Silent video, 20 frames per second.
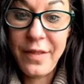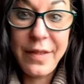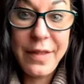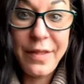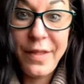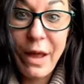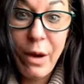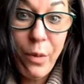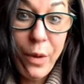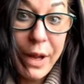
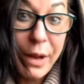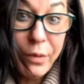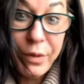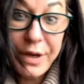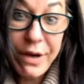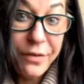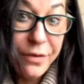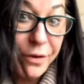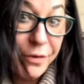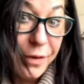And that way I would
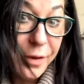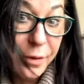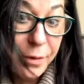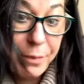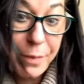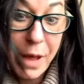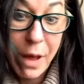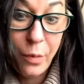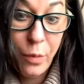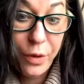never fail.
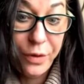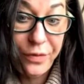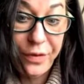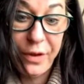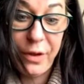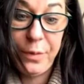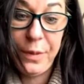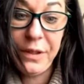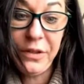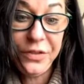I wouldn't
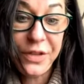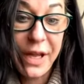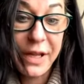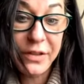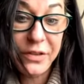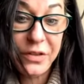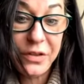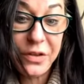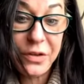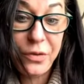fail a piss
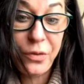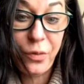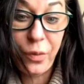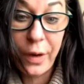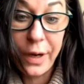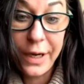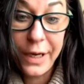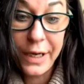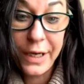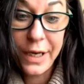test,
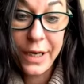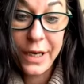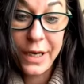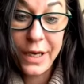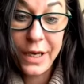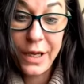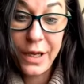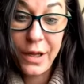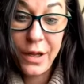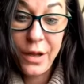right?
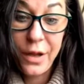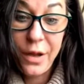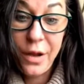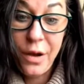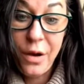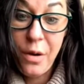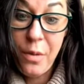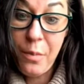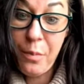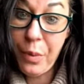
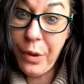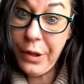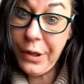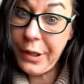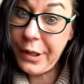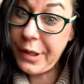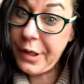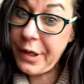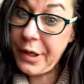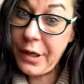
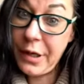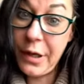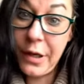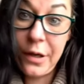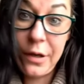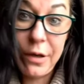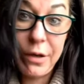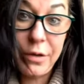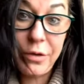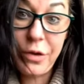But
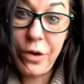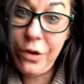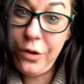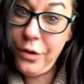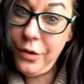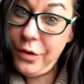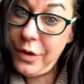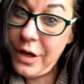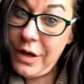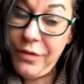
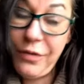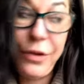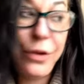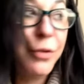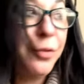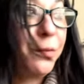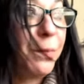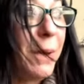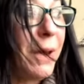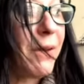dude, if
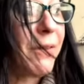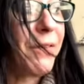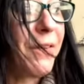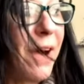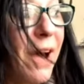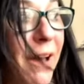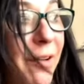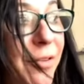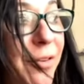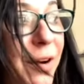you spent
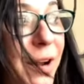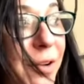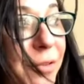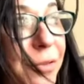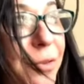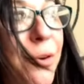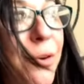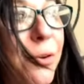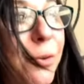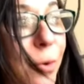five
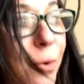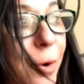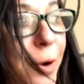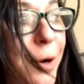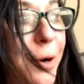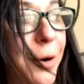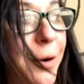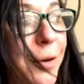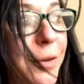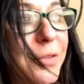grand for a
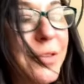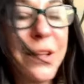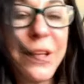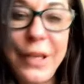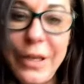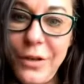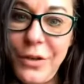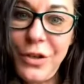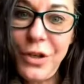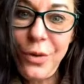lawyer to
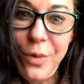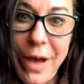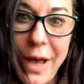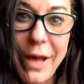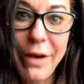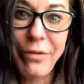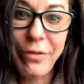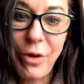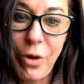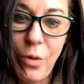get you
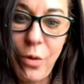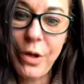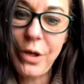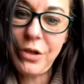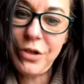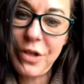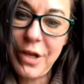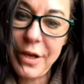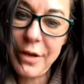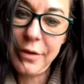out of going to
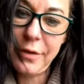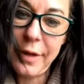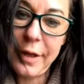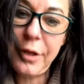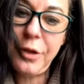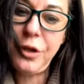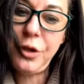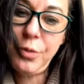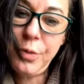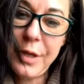jail
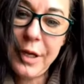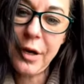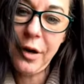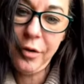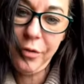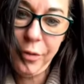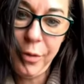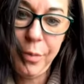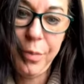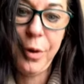and you get
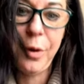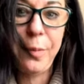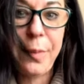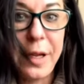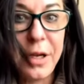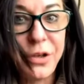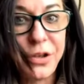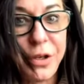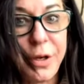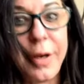off on
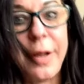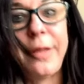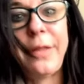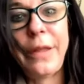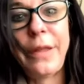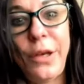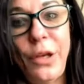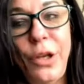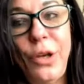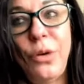probation and
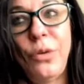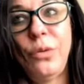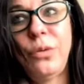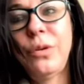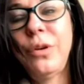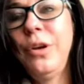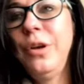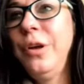then you don't.